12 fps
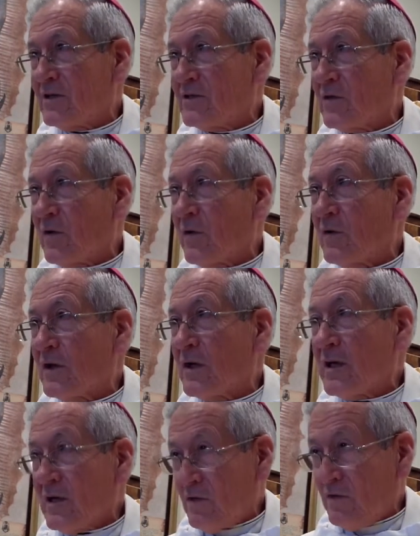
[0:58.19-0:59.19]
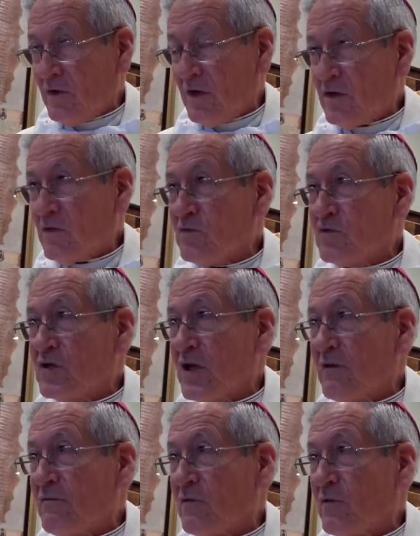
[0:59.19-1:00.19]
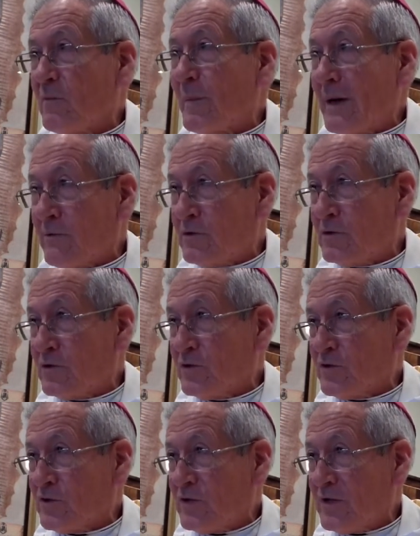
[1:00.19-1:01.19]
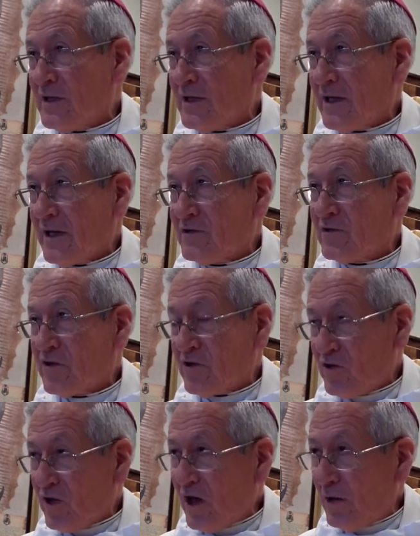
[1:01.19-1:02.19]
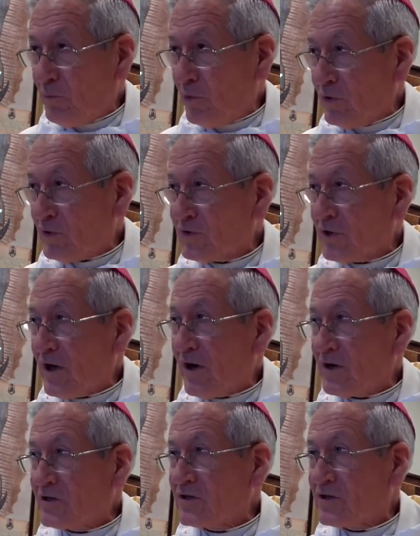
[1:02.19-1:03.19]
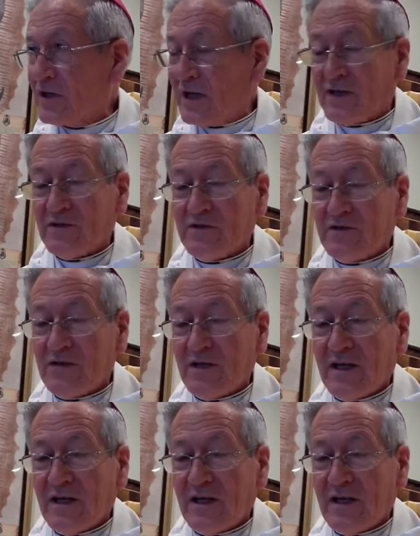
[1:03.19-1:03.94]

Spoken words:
So you can use that for marriages, a couple that are saints.